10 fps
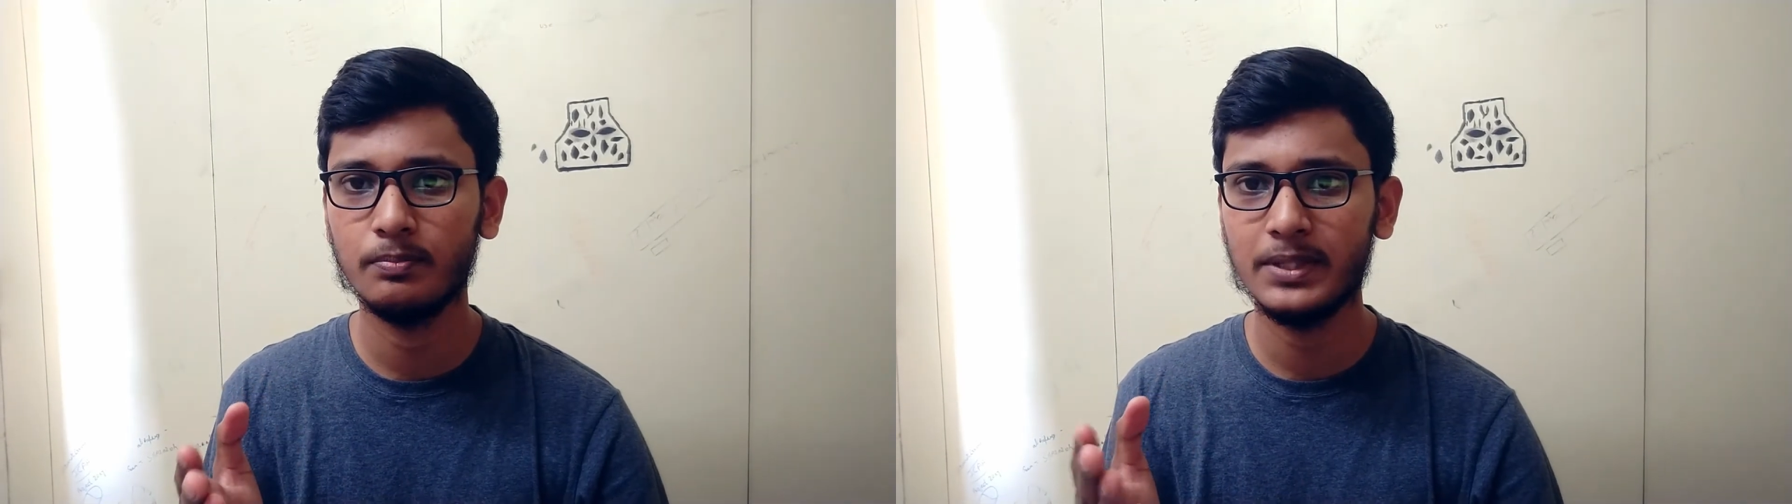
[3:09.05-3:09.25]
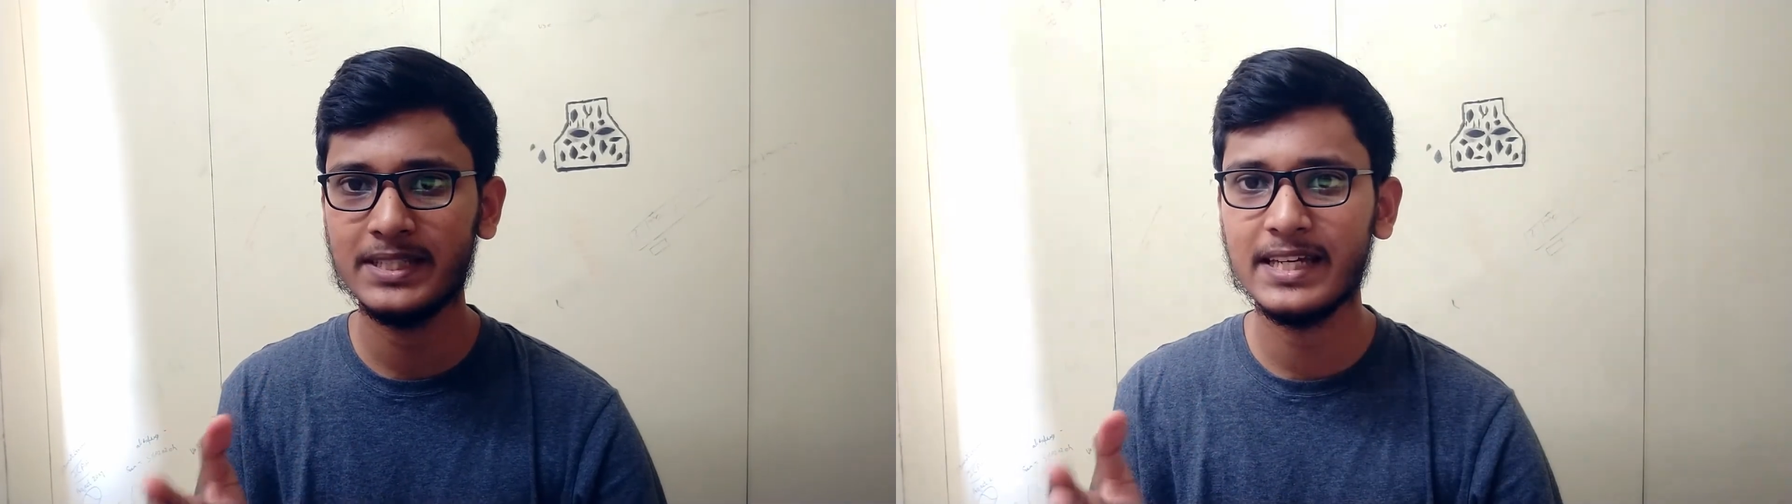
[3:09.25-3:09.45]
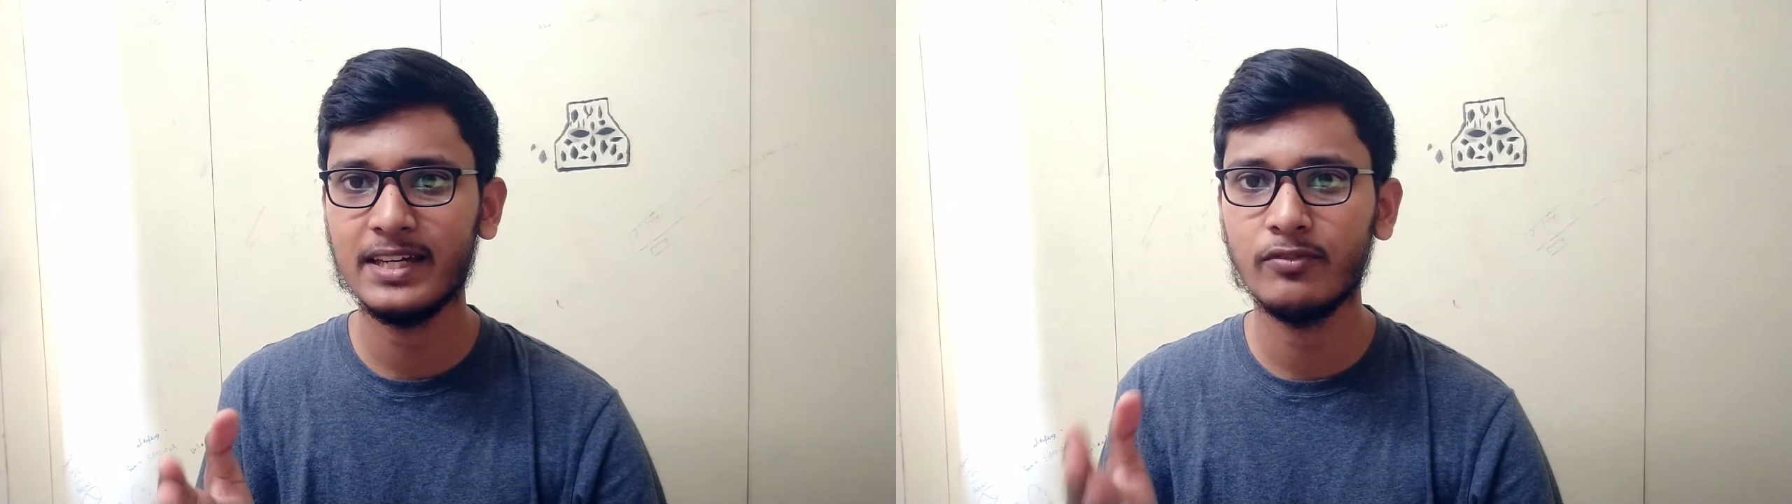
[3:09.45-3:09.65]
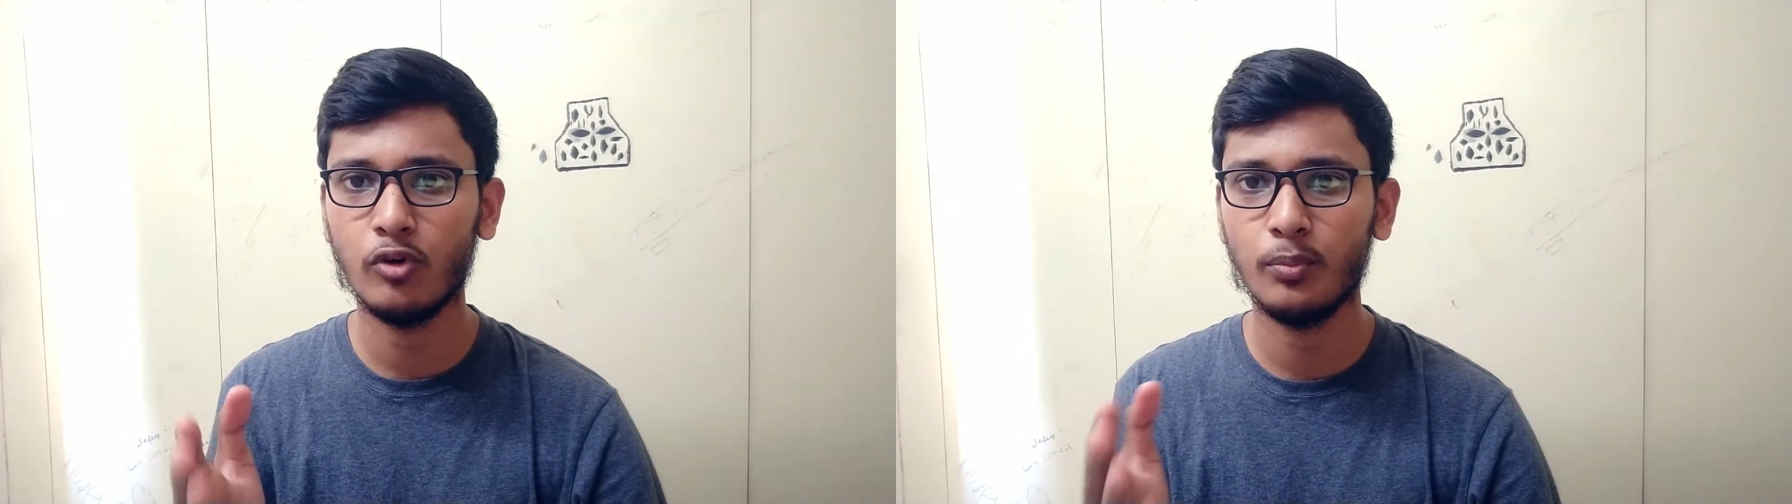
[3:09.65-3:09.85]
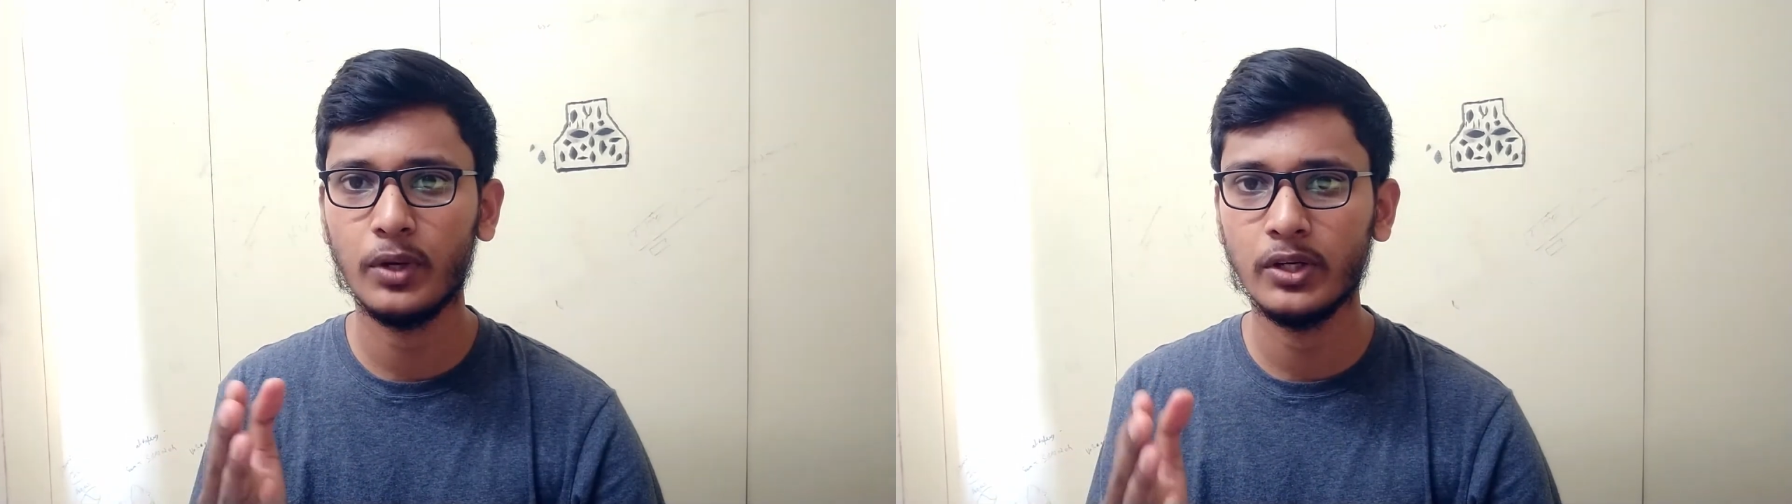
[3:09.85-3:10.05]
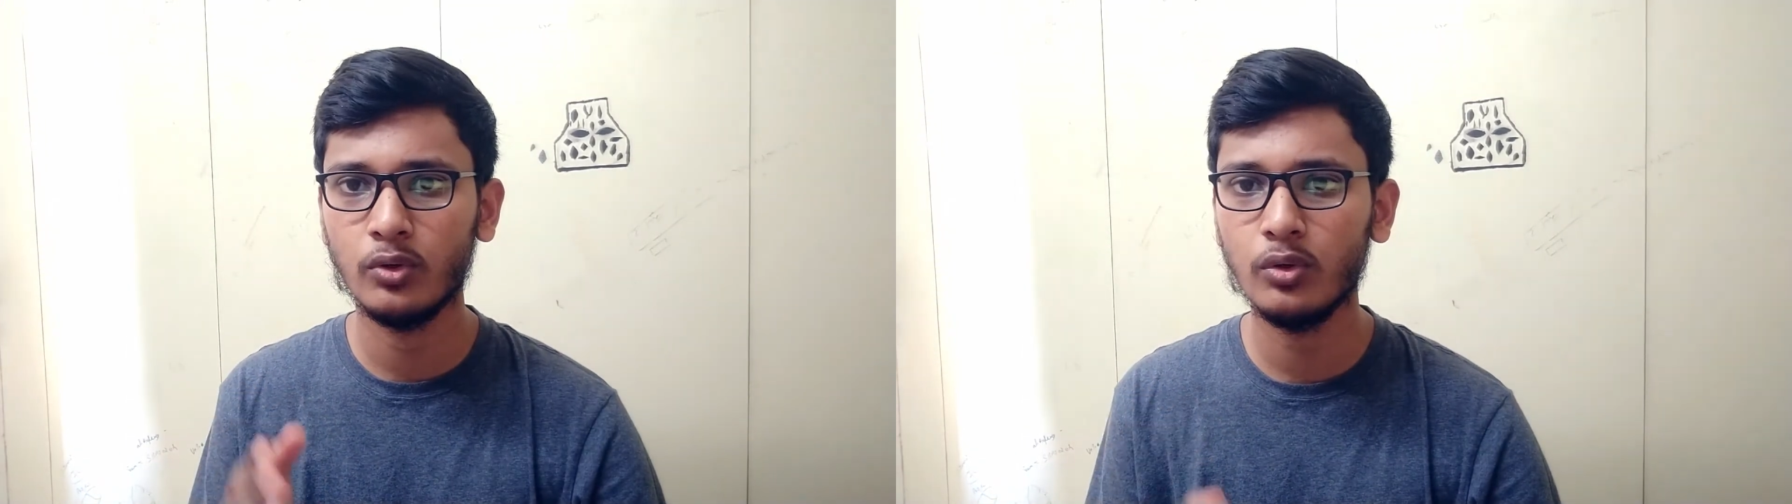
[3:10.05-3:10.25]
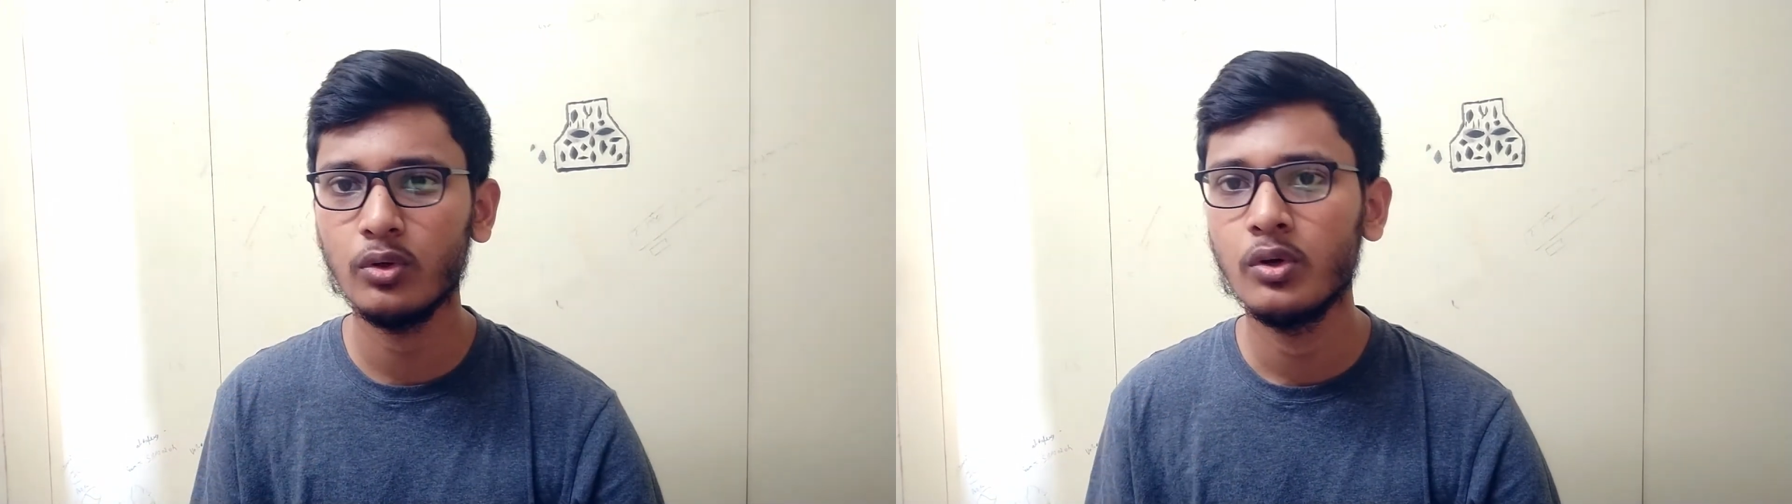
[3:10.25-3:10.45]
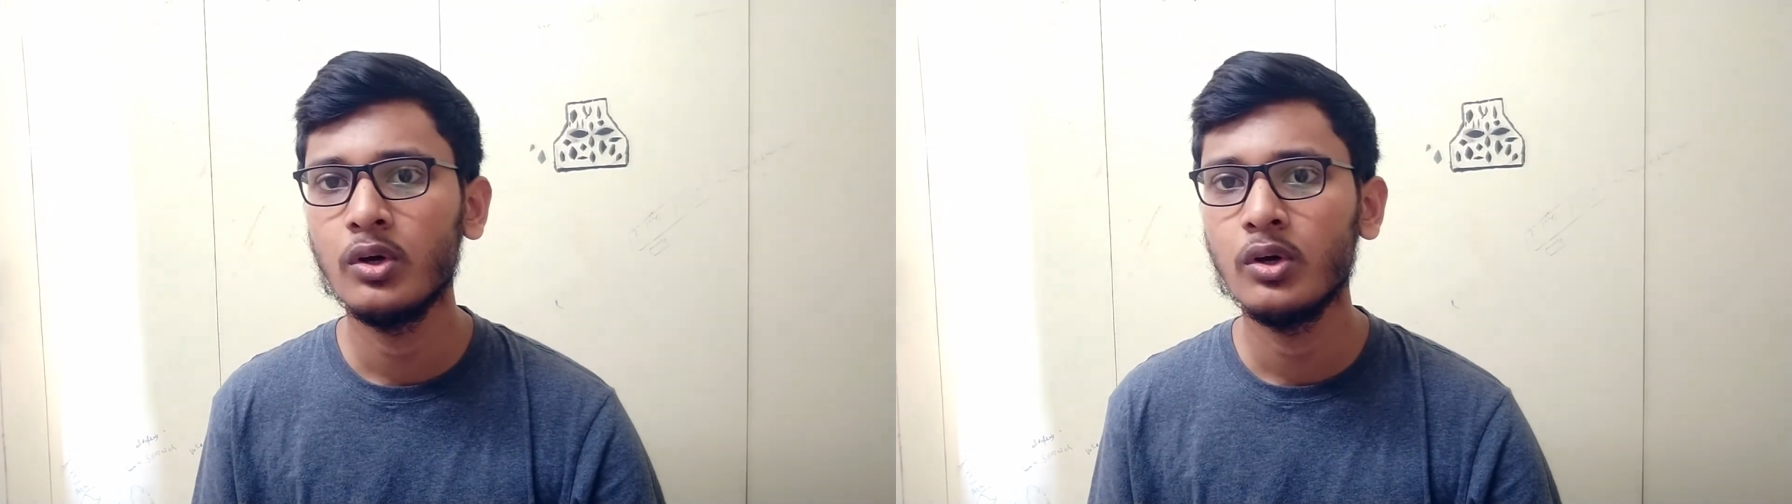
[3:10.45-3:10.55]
PCIe 4.0.